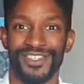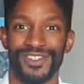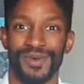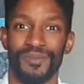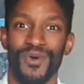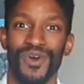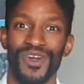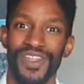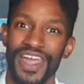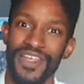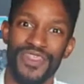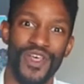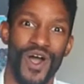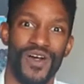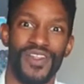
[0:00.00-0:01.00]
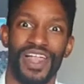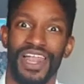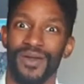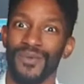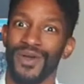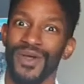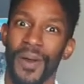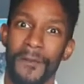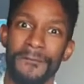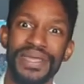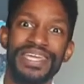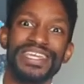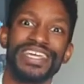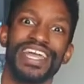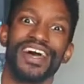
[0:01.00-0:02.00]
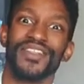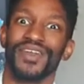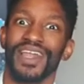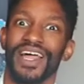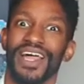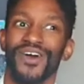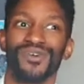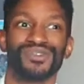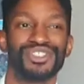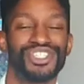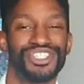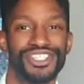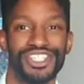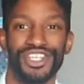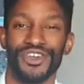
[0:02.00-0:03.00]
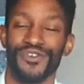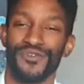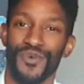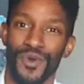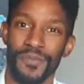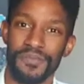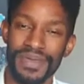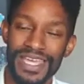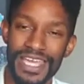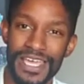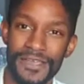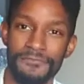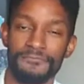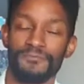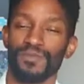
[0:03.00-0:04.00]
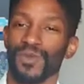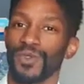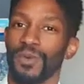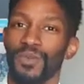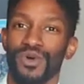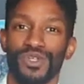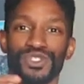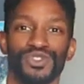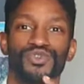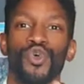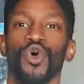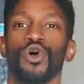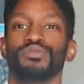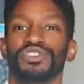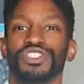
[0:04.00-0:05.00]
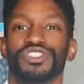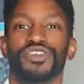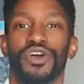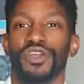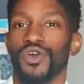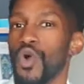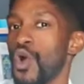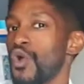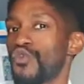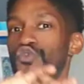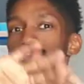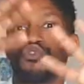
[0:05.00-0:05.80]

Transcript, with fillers: the more they thought that like we're gonna be together, like oh sh- you're for me, the more the storm just started going,